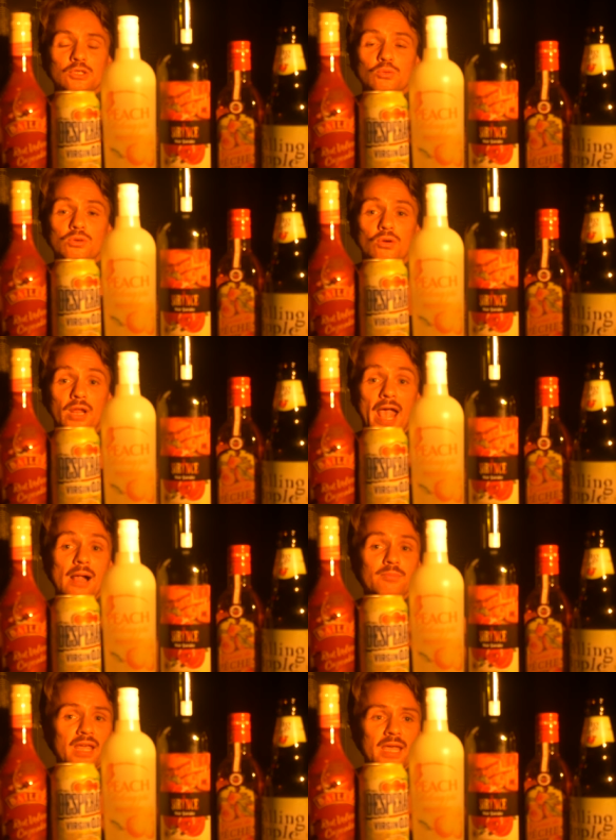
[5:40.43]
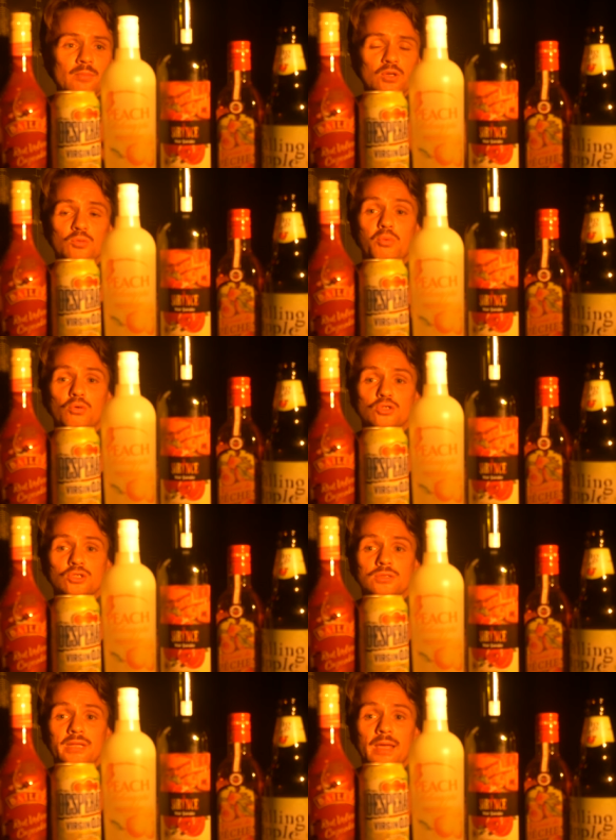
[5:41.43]
you can either help them, you can
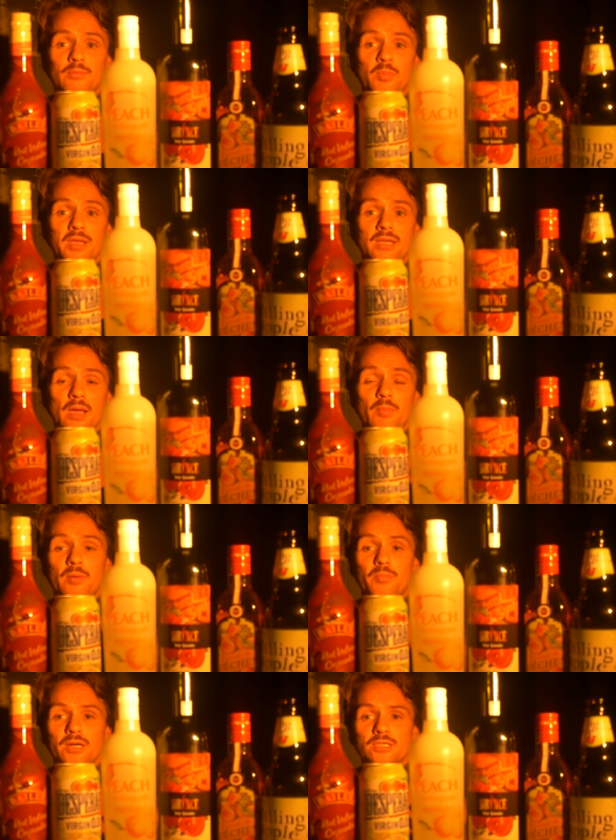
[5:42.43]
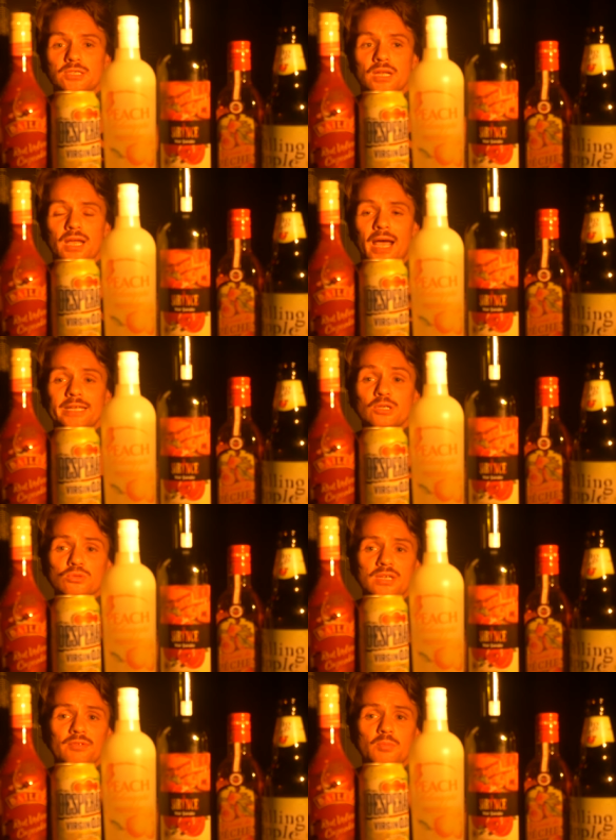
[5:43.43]
push them to be a better person, and
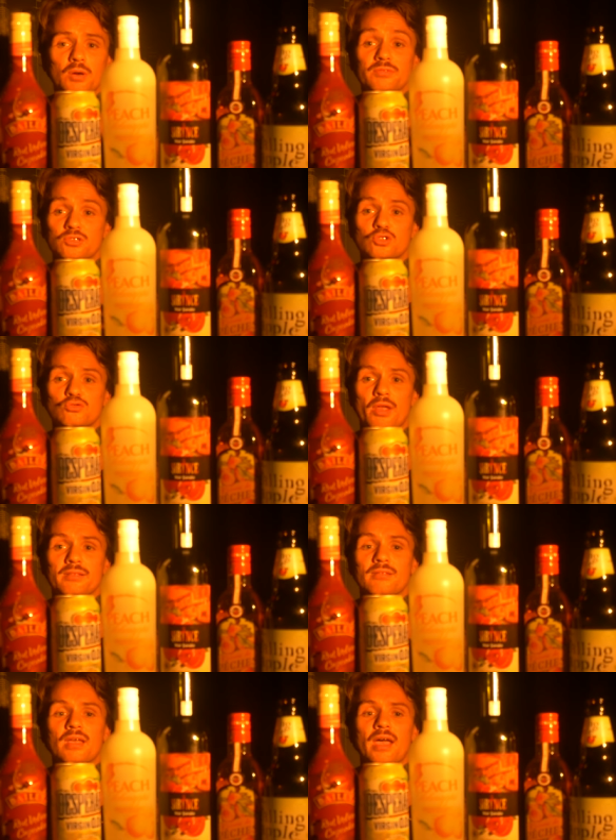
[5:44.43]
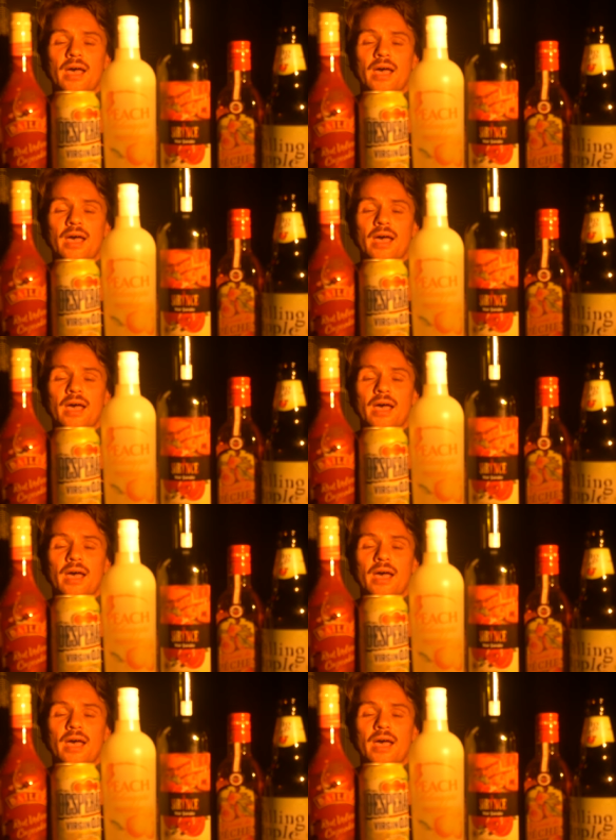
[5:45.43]
use everybody for strength.